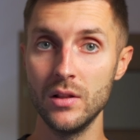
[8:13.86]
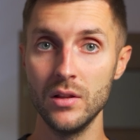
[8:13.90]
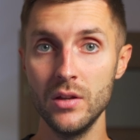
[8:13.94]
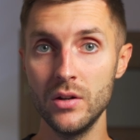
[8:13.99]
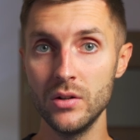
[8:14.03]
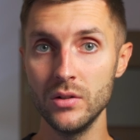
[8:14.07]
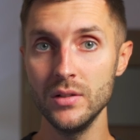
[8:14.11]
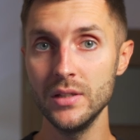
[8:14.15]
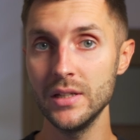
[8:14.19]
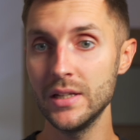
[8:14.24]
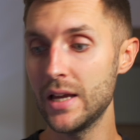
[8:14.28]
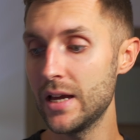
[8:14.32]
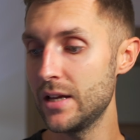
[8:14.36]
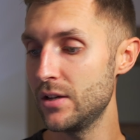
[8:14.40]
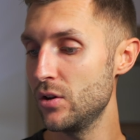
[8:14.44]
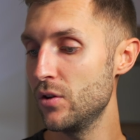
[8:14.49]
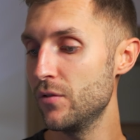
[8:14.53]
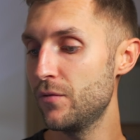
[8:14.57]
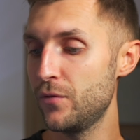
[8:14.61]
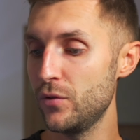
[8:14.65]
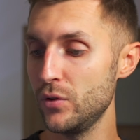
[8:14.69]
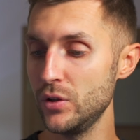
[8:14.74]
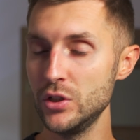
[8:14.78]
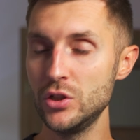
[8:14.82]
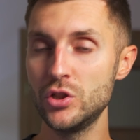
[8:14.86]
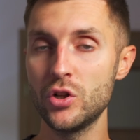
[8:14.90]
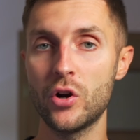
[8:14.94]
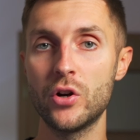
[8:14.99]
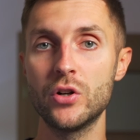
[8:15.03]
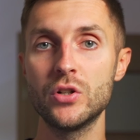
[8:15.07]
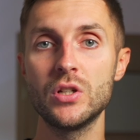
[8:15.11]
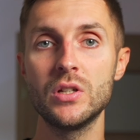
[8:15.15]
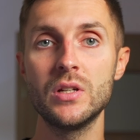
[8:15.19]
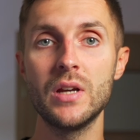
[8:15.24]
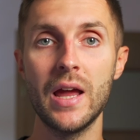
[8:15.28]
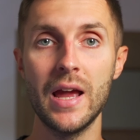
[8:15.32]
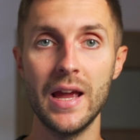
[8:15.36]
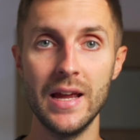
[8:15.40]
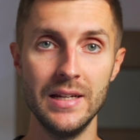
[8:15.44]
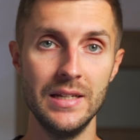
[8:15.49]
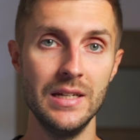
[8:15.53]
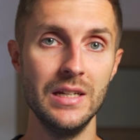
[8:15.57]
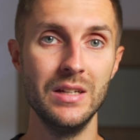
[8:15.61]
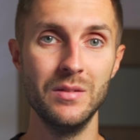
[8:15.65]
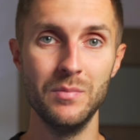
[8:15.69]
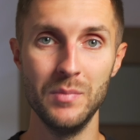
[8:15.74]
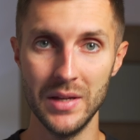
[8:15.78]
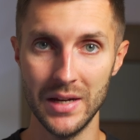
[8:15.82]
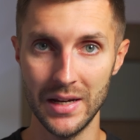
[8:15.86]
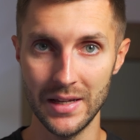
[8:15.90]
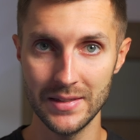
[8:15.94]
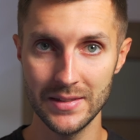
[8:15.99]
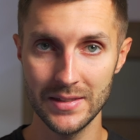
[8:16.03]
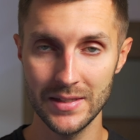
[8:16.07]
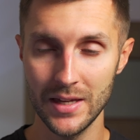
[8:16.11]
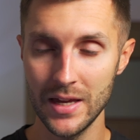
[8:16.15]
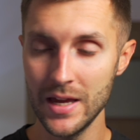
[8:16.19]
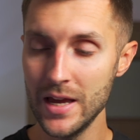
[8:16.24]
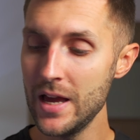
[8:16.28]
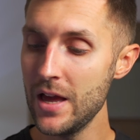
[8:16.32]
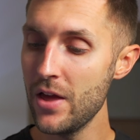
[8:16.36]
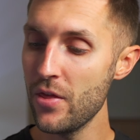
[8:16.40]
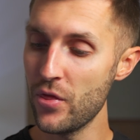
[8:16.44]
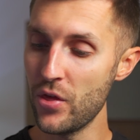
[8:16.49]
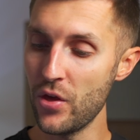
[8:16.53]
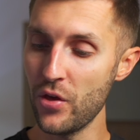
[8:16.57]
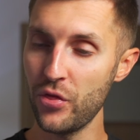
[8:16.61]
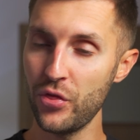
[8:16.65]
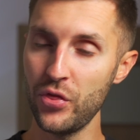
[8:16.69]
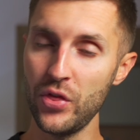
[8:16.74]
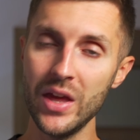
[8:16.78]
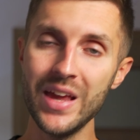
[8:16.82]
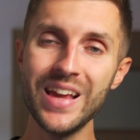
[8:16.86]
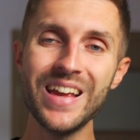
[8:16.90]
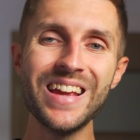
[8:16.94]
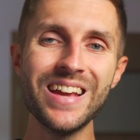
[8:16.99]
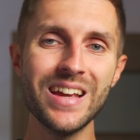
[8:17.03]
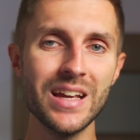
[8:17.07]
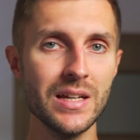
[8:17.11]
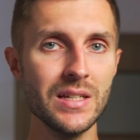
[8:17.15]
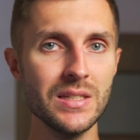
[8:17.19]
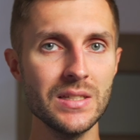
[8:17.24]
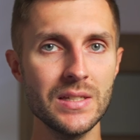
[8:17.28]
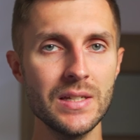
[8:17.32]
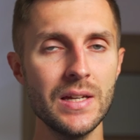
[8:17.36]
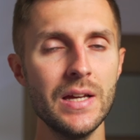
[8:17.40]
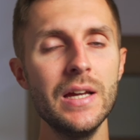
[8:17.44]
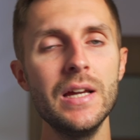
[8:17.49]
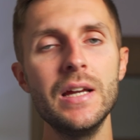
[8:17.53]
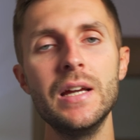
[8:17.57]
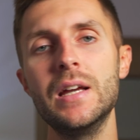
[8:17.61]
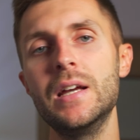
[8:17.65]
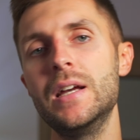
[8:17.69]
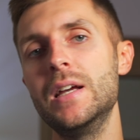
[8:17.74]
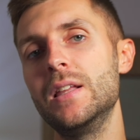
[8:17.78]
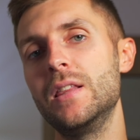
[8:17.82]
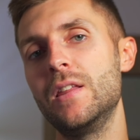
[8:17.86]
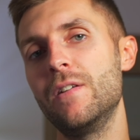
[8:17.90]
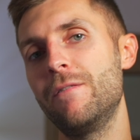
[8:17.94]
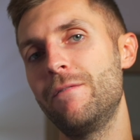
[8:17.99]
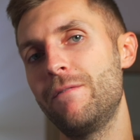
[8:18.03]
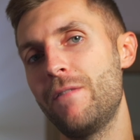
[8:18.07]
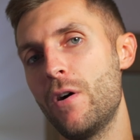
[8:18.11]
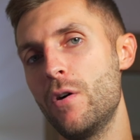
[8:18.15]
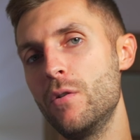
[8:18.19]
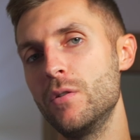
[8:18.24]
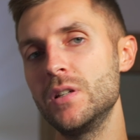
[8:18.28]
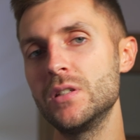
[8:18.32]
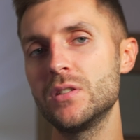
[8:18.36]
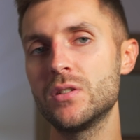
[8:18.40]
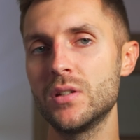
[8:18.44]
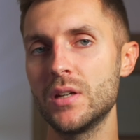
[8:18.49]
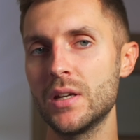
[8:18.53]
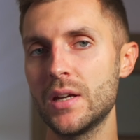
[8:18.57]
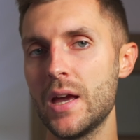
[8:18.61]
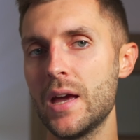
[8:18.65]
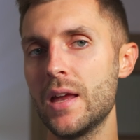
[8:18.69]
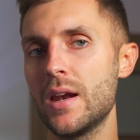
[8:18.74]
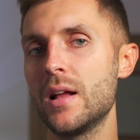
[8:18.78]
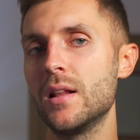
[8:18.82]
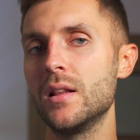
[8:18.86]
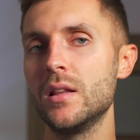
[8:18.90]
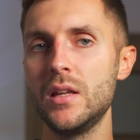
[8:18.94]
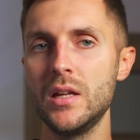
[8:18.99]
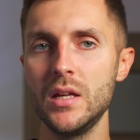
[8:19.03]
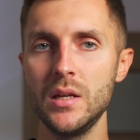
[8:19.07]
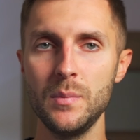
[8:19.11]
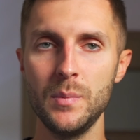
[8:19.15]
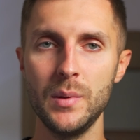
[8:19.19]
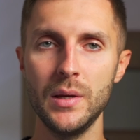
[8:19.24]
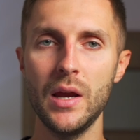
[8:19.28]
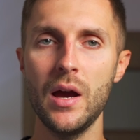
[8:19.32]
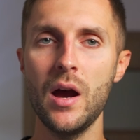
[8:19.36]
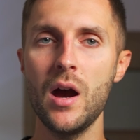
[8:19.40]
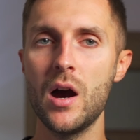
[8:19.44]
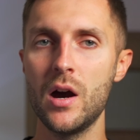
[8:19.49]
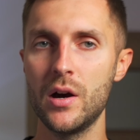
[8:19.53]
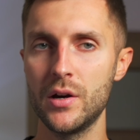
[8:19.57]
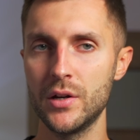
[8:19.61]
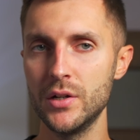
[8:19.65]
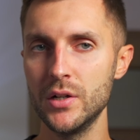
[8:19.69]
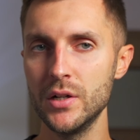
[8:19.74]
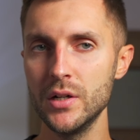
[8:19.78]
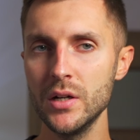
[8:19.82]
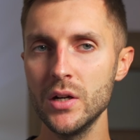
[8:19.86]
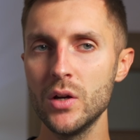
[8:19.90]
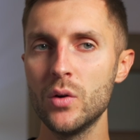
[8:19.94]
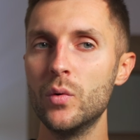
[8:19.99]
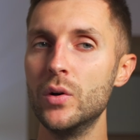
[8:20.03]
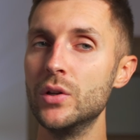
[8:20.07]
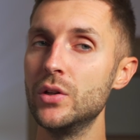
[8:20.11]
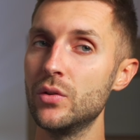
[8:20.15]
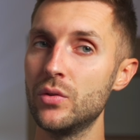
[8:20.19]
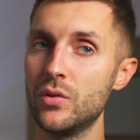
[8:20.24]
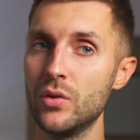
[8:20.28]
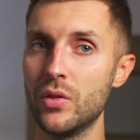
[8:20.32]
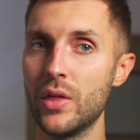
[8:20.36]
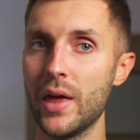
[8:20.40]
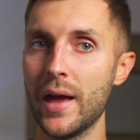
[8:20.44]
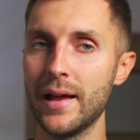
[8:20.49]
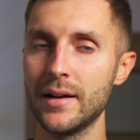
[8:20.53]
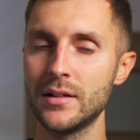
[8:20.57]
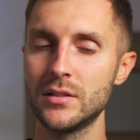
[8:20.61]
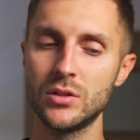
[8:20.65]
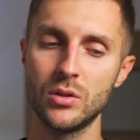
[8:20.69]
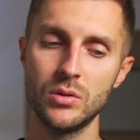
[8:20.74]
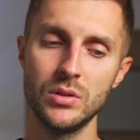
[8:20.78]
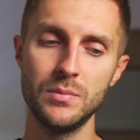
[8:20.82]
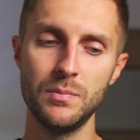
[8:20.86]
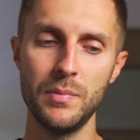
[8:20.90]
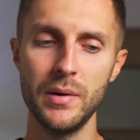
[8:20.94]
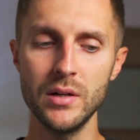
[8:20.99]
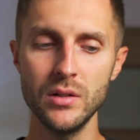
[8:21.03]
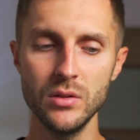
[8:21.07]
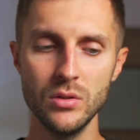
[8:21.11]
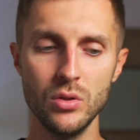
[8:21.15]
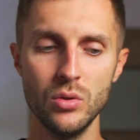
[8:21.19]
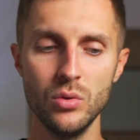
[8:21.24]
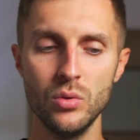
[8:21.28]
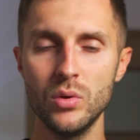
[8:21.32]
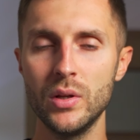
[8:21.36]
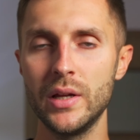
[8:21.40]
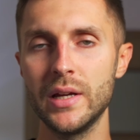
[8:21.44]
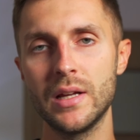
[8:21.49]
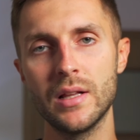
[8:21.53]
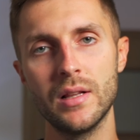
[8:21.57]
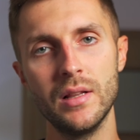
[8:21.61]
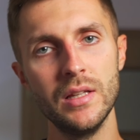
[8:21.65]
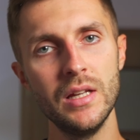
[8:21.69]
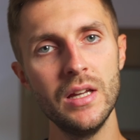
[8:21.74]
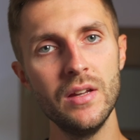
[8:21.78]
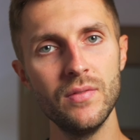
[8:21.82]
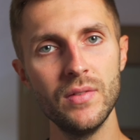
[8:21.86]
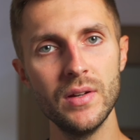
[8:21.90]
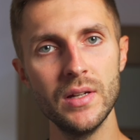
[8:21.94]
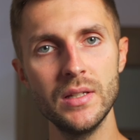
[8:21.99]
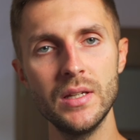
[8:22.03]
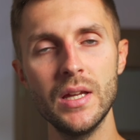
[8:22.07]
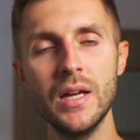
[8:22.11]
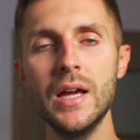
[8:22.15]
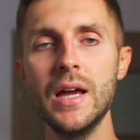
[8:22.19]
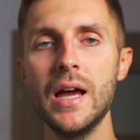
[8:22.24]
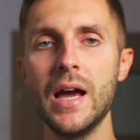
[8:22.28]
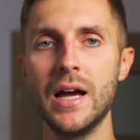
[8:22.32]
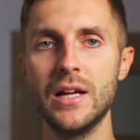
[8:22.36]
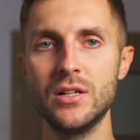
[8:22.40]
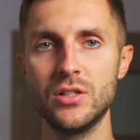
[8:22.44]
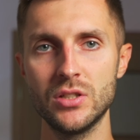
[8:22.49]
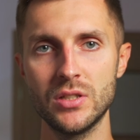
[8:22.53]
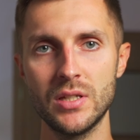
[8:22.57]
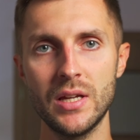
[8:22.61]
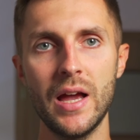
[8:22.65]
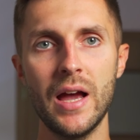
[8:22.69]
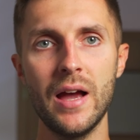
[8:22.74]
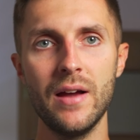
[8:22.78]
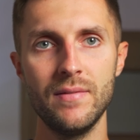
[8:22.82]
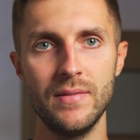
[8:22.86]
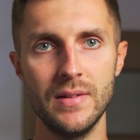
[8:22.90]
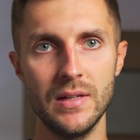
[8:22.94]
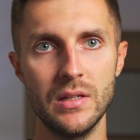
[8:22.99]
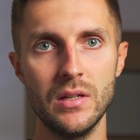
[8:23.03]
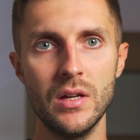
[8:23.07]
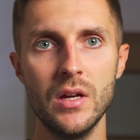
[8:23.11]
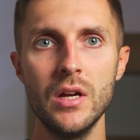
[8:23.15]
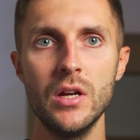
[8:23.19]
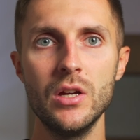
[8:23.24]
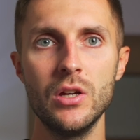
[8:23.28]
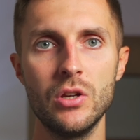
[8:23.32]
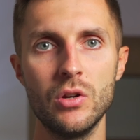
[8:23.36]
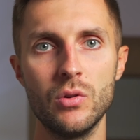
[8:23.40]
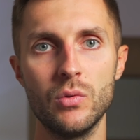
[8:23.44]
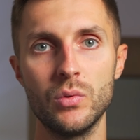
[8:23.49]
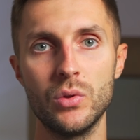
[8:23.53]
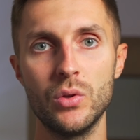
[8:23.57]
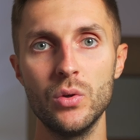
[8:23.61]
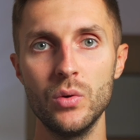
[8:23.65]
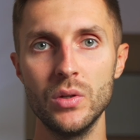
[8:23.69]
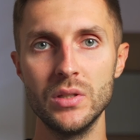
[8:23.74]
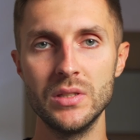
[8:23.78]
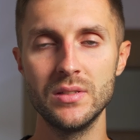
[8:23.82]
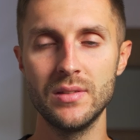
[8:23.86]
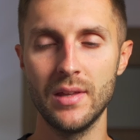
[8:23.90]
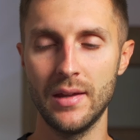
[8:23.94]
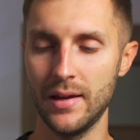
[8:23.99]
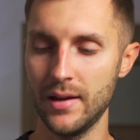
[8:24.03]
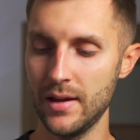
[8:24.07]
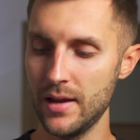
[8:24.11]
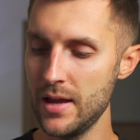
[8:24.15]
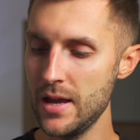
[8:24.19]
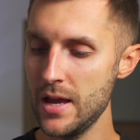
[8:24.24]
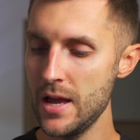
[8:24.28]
literally get you fully charged in eighteen minutes. The thing is, the phone is gonna get a little bit hotter when you do that. So it's better to like leave it and just have it, you know, do its thing.